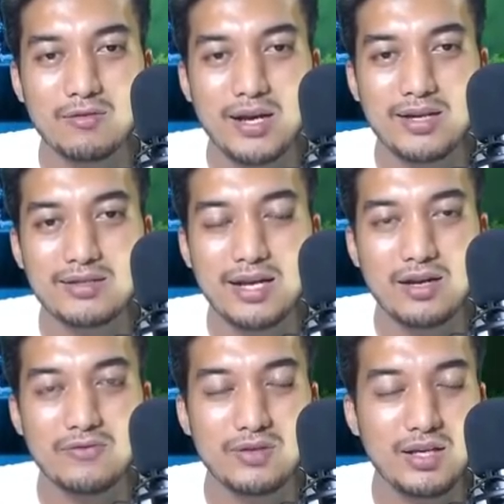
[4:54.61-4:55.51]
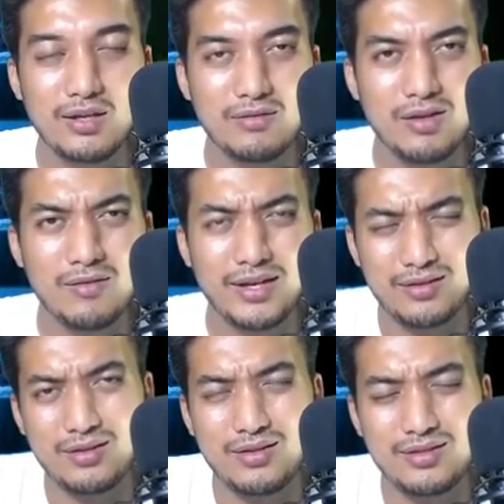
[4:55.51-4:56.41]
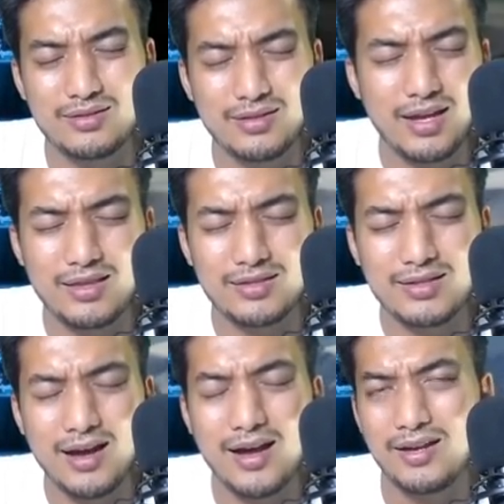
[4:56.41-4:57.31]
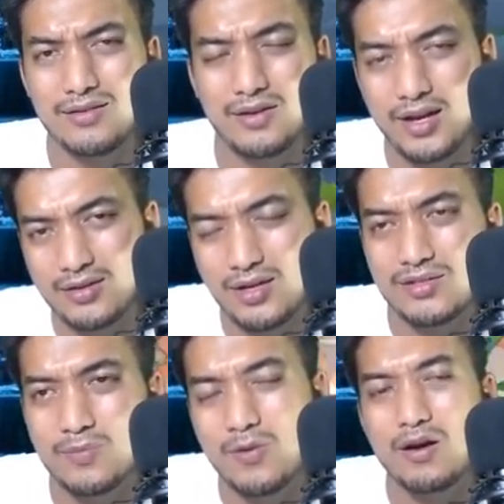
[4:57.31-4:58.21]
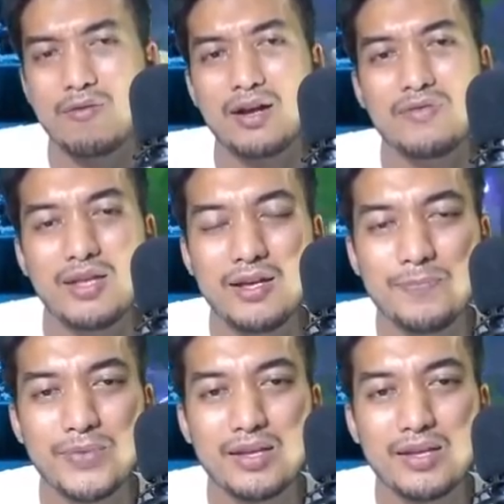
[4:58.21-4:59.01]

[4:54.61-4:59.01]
uh, right hand side of the, you know, like the, this get this guy. Okay, there's a bar right over there.